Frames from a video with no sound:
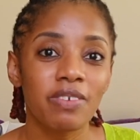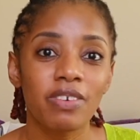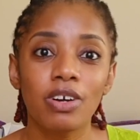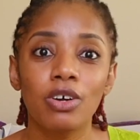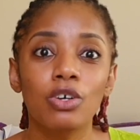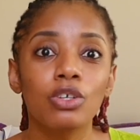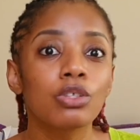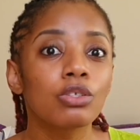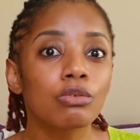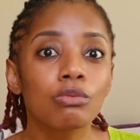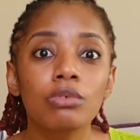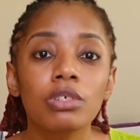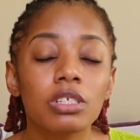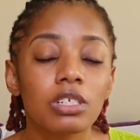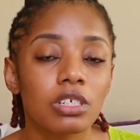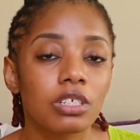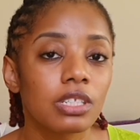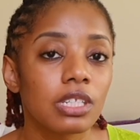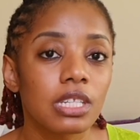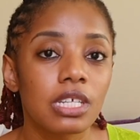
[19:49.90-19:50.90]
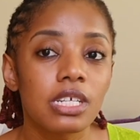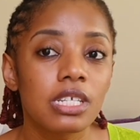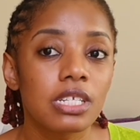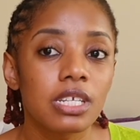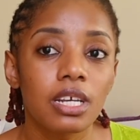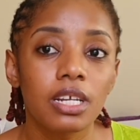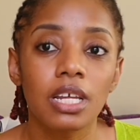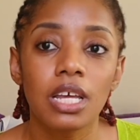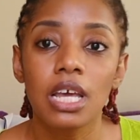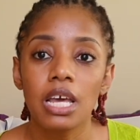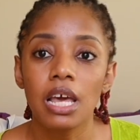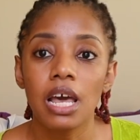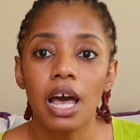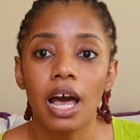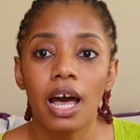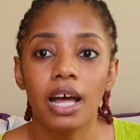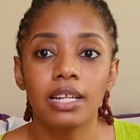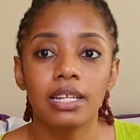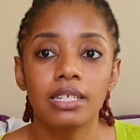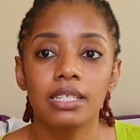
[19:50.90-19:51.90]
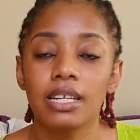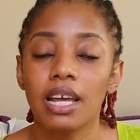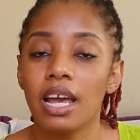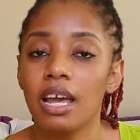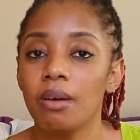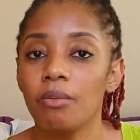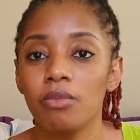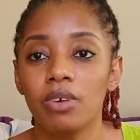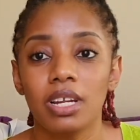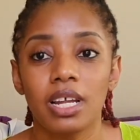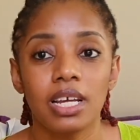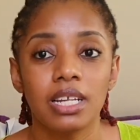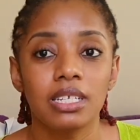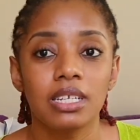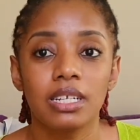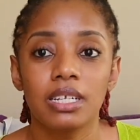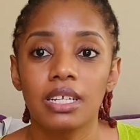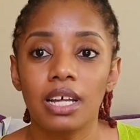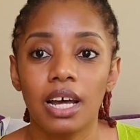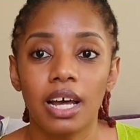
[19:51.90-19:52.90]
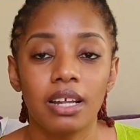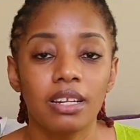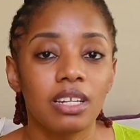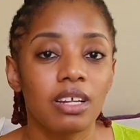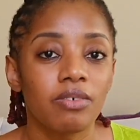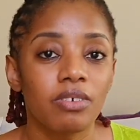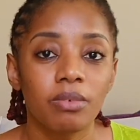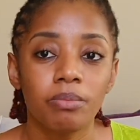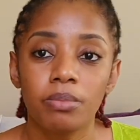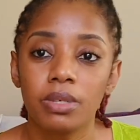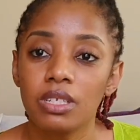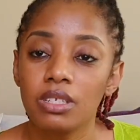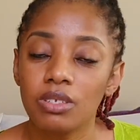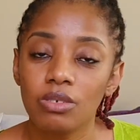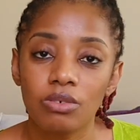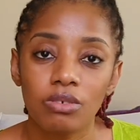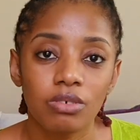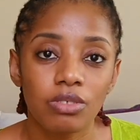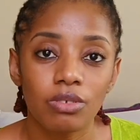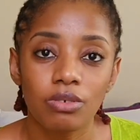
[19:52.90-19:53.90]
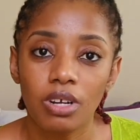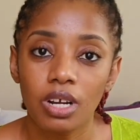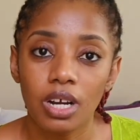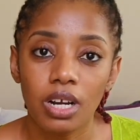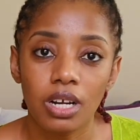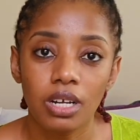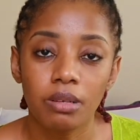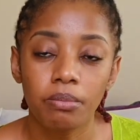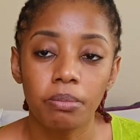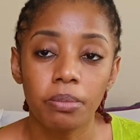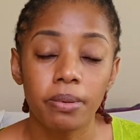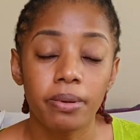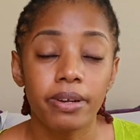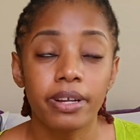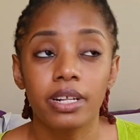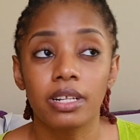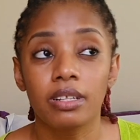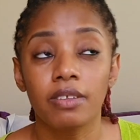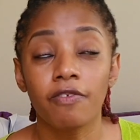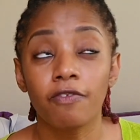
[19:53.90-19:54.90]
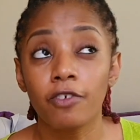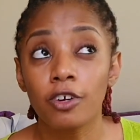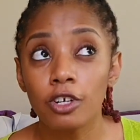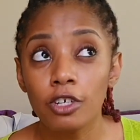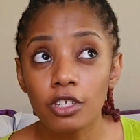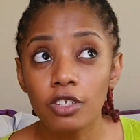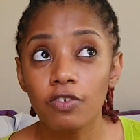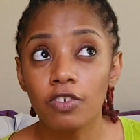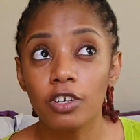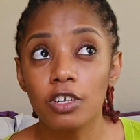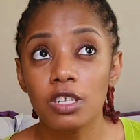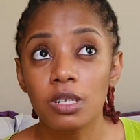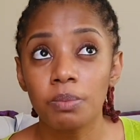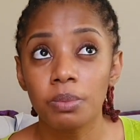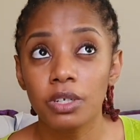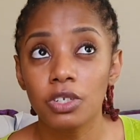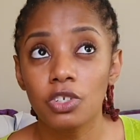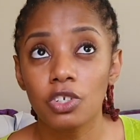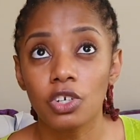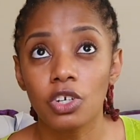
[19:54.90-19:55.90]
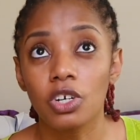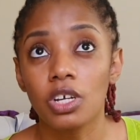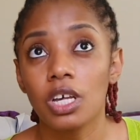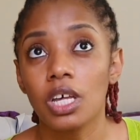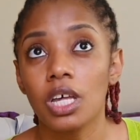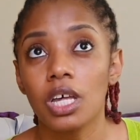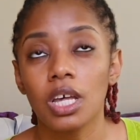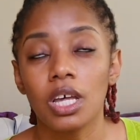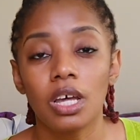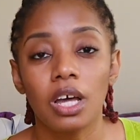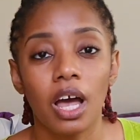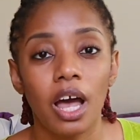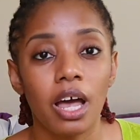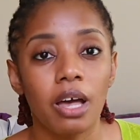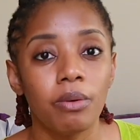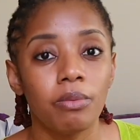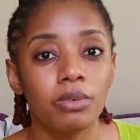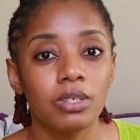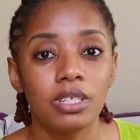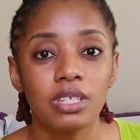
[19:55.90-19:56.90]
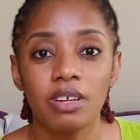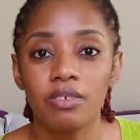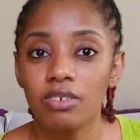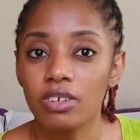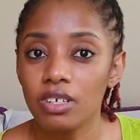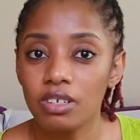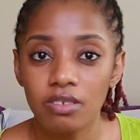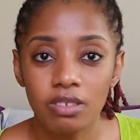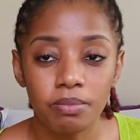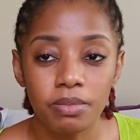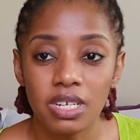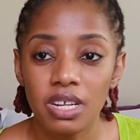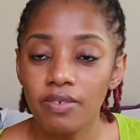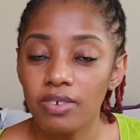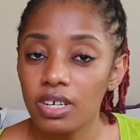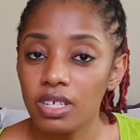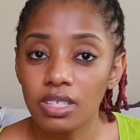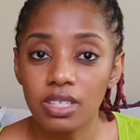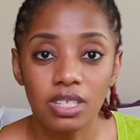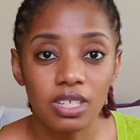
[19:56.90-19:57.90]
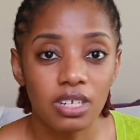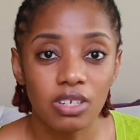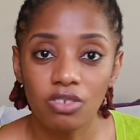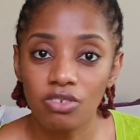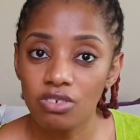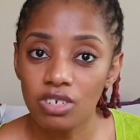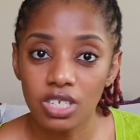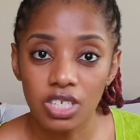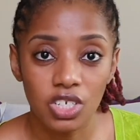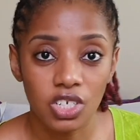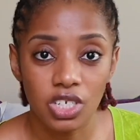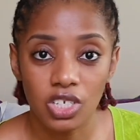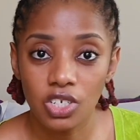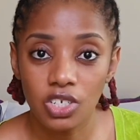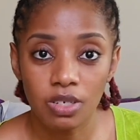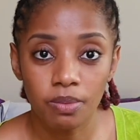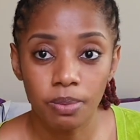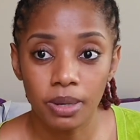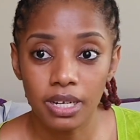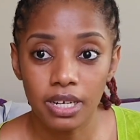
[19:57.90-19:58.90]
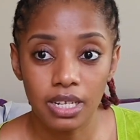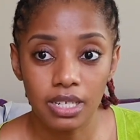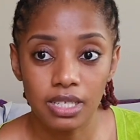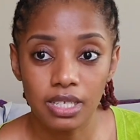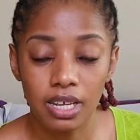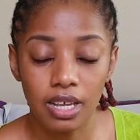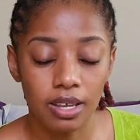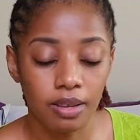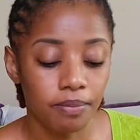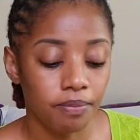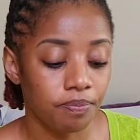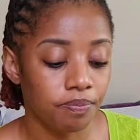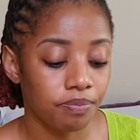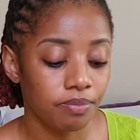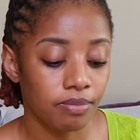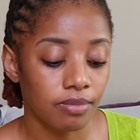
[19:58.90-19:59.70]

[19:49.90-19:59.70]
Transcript: go through certain things yet. At the time when I did that, I'd never been through a heartbreak. The first picture, I was never in a relationship at that time,